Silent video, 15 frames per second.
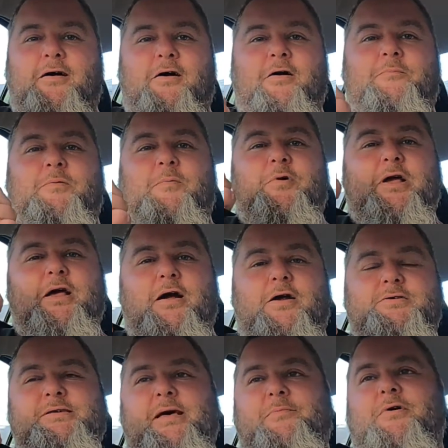I hopped in my car
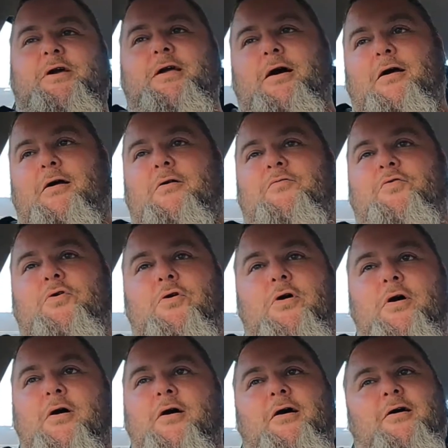and sat in my car, and I thought,
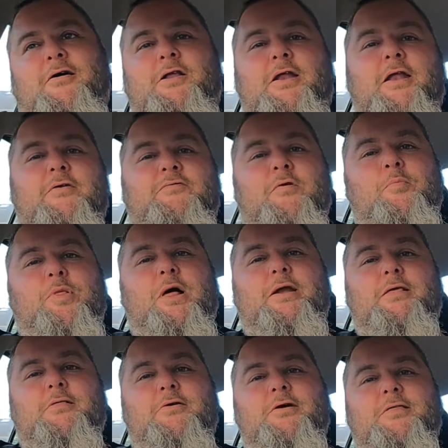I didn't even
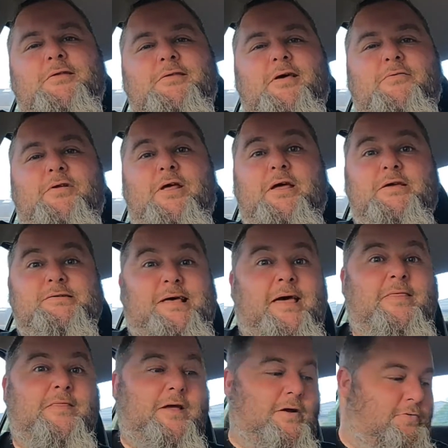bloody look at the DVDs,
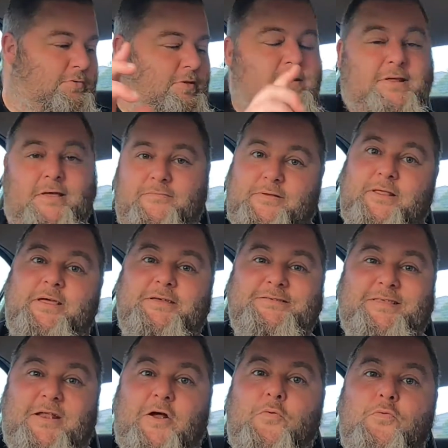and they're all the
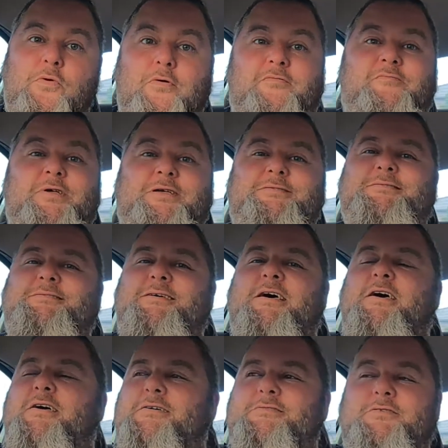DVDs that I would have missed.
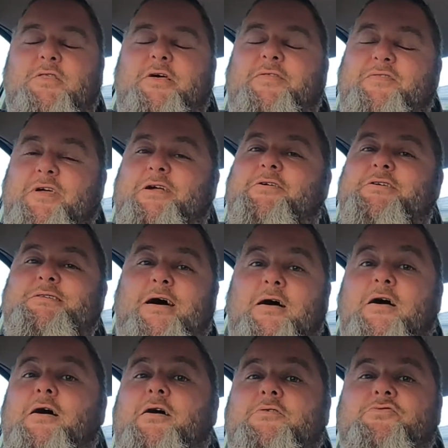So like, there is
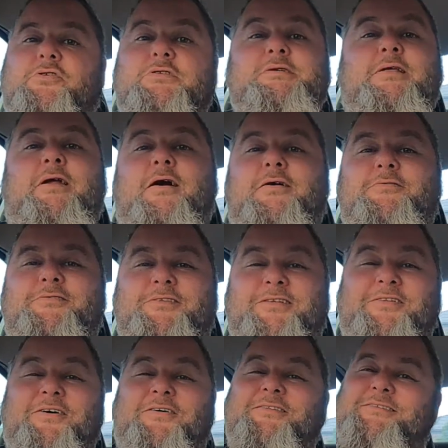hundreds and hundreds of
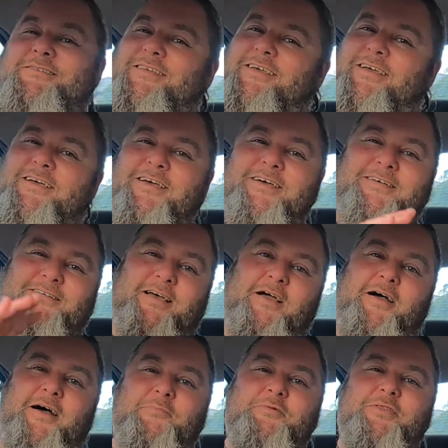dollars there. Like,
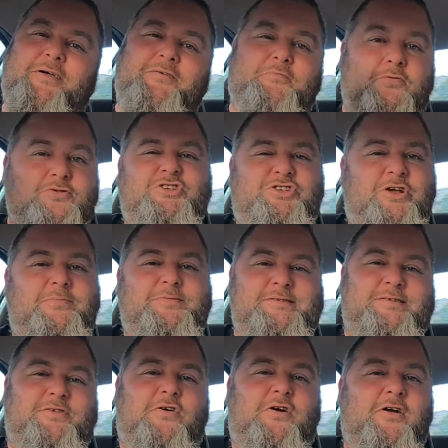unbelievable. Stupid
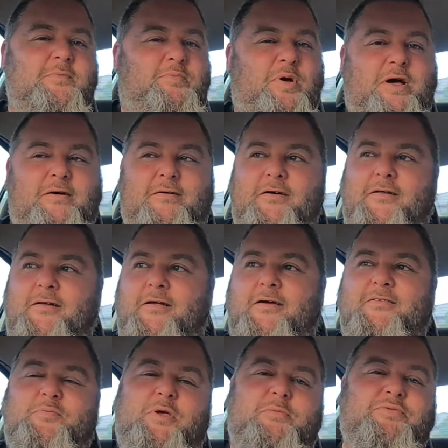story, but I don't know,
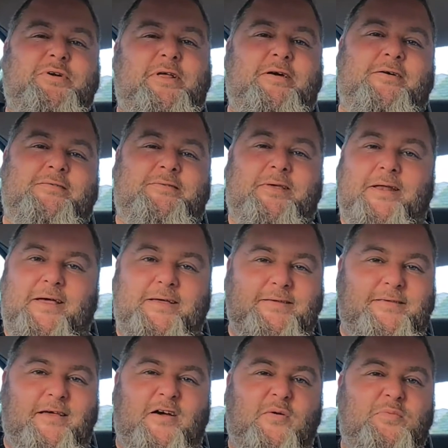it's been pretty hot today,
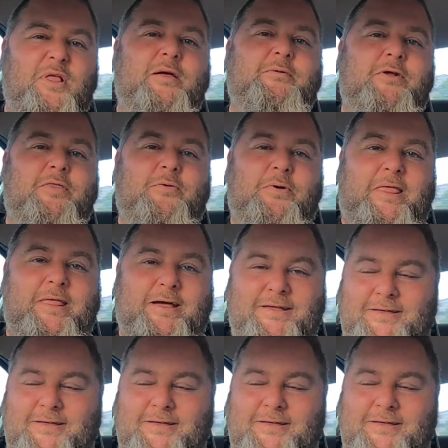so I'll blame it on the weather.